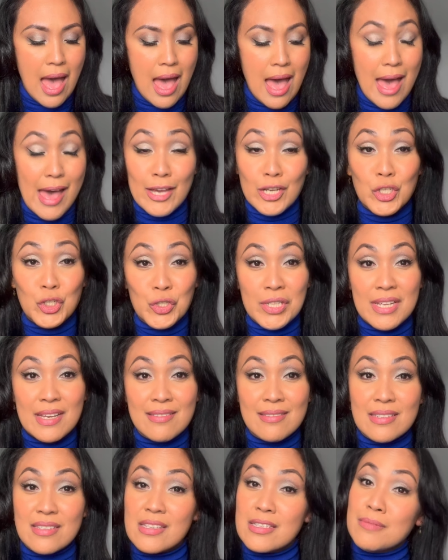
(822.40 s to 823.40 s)
Actually,
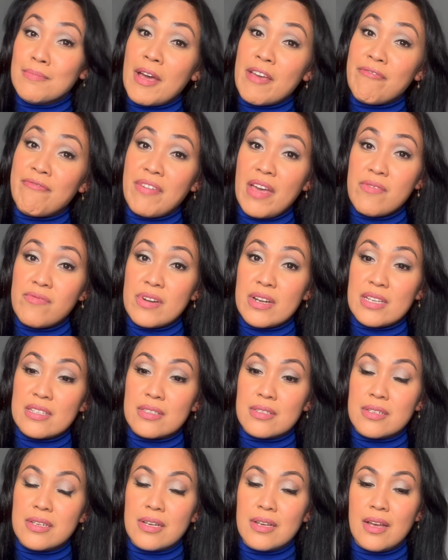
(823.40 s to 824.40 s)
this is my
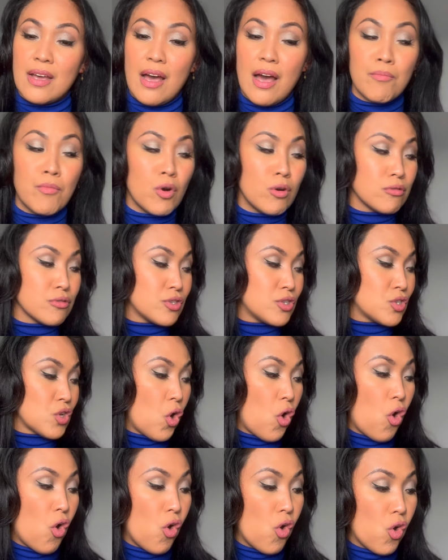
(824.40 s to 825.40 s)
favorite amongst
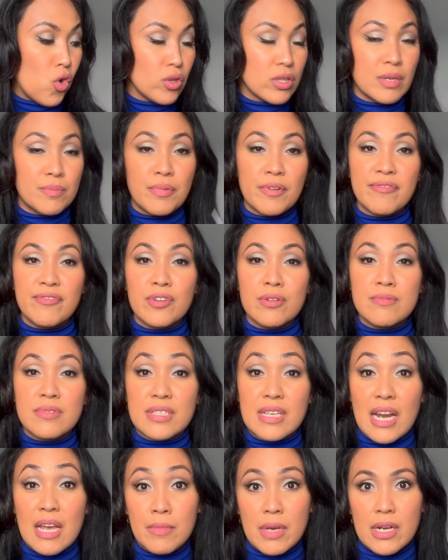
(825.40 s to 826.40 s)
all the perfumes
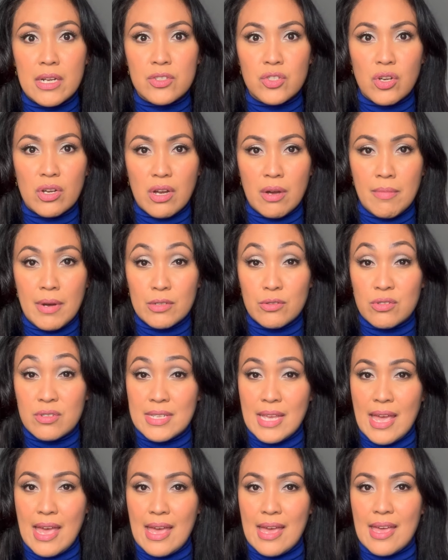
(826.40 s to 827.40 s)
that I'm going to talk about
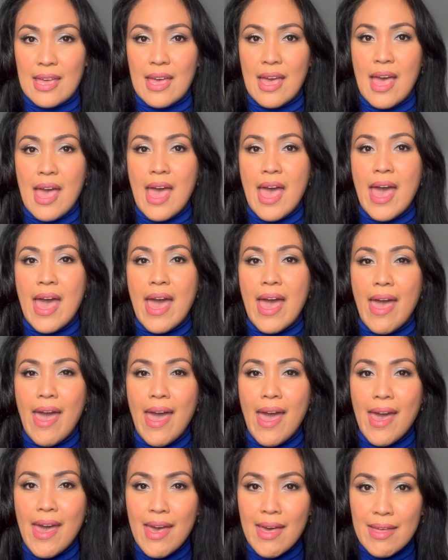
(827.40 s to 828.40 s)
today
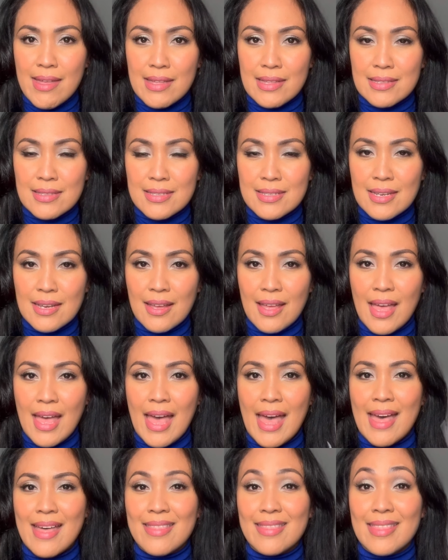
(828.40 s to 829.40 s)
and
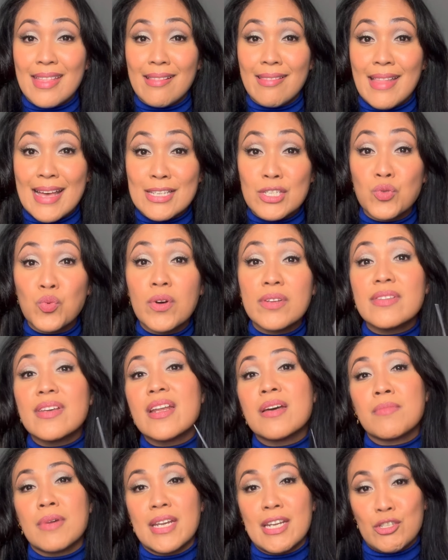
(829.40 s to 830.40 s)
the last one that
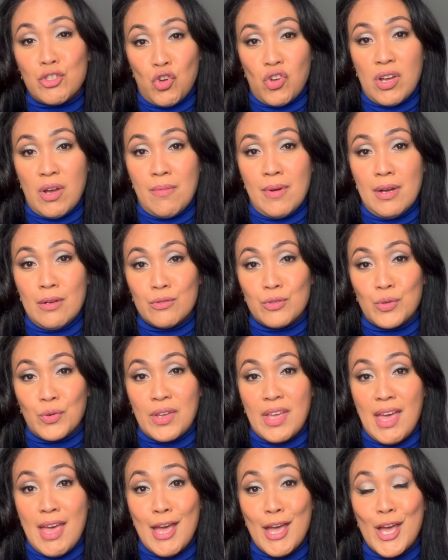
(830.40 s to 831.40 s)
I'm going to talk about,
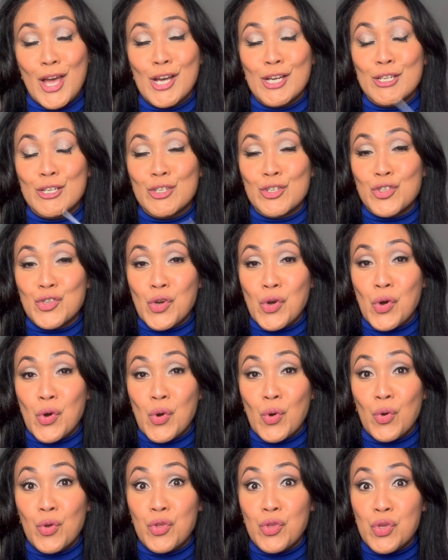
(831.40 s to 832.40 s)
okay?
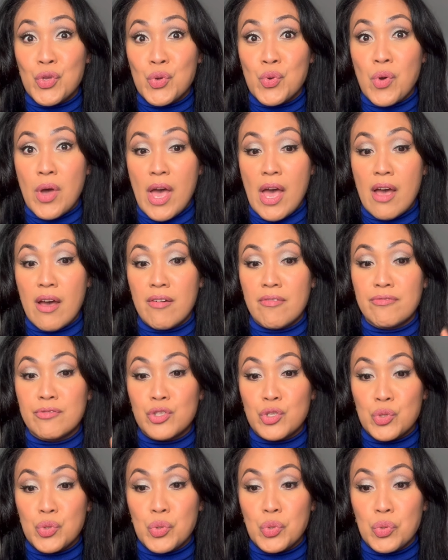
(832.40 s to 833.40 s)
So you have
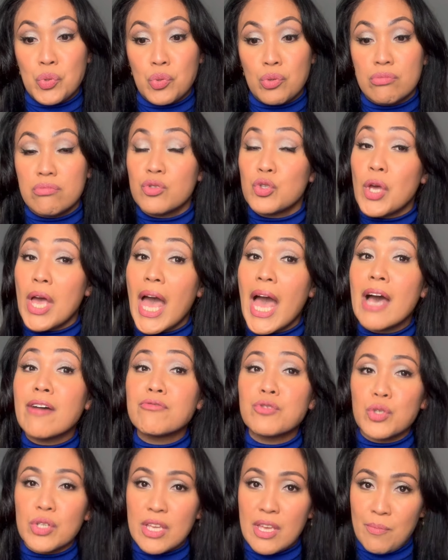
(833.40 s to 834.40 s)
to you have
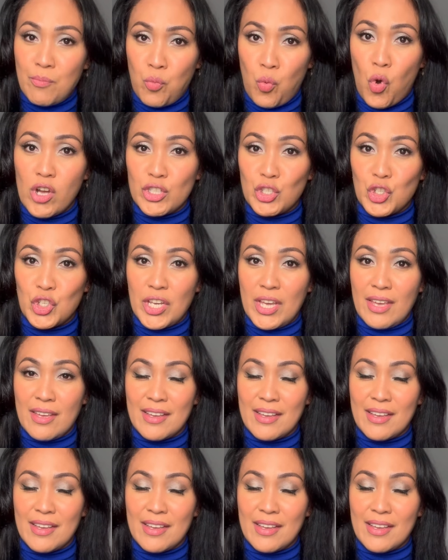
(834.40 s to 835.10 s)
to keep watching.